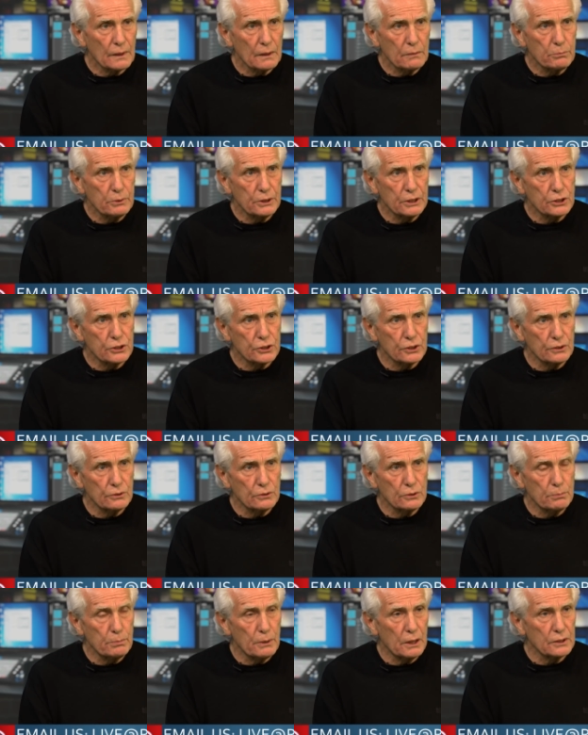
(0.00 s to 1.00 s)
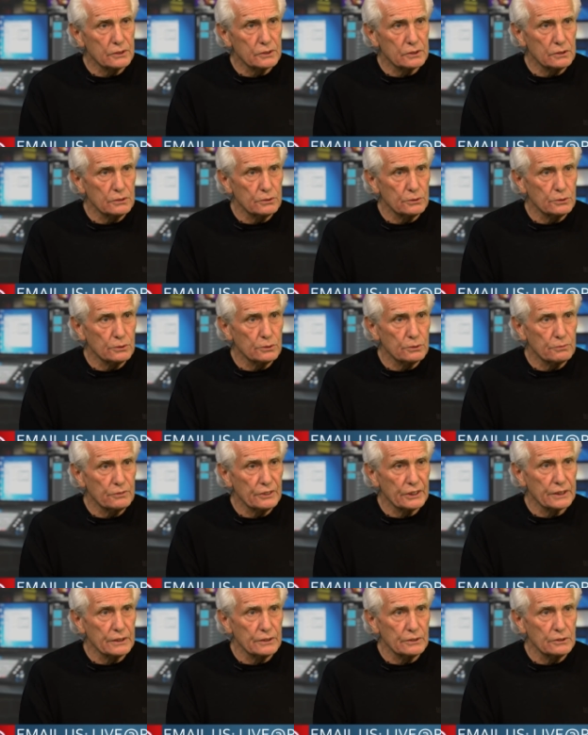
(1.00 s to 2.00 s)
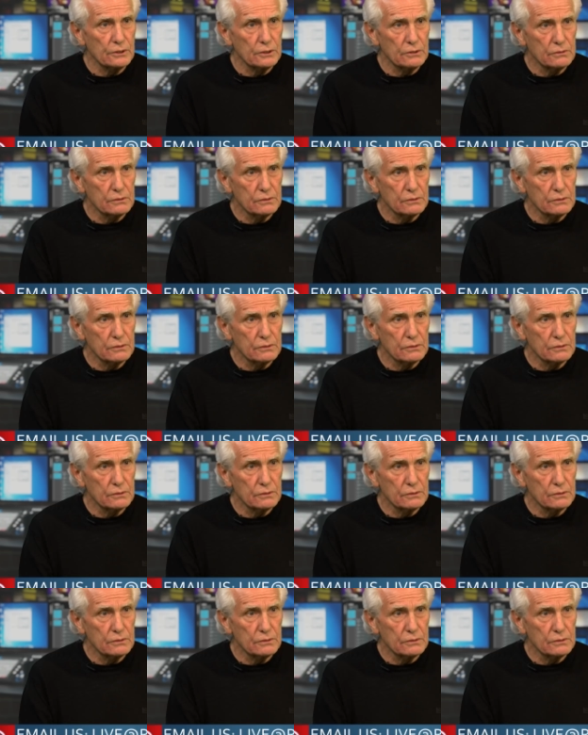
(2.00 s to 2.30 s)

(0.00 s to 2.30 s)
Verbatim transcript: preacher or pastor or vicar or,